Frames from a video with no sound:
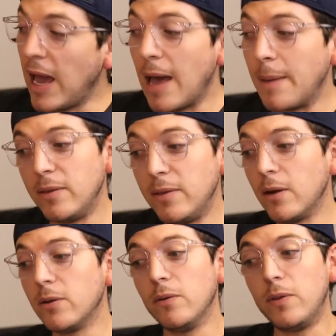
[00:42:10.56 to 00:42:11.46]
I mean
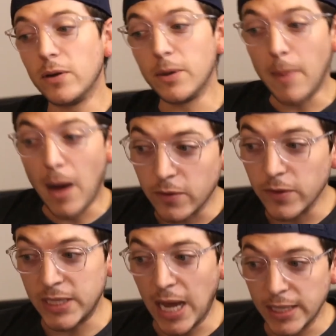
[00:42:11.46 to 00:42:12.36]
they're
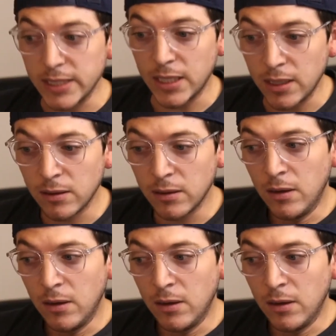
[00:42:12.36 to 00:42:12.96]
democratizing